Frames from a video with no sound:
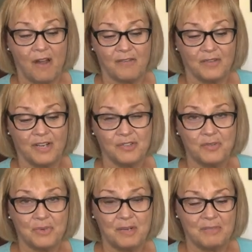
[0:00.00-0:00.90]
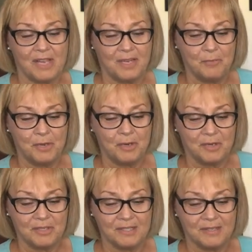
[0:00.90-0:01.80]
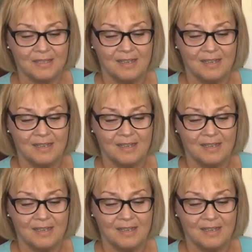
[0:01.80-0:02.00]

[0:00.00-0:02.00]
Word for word: offering a dreamlike appearance.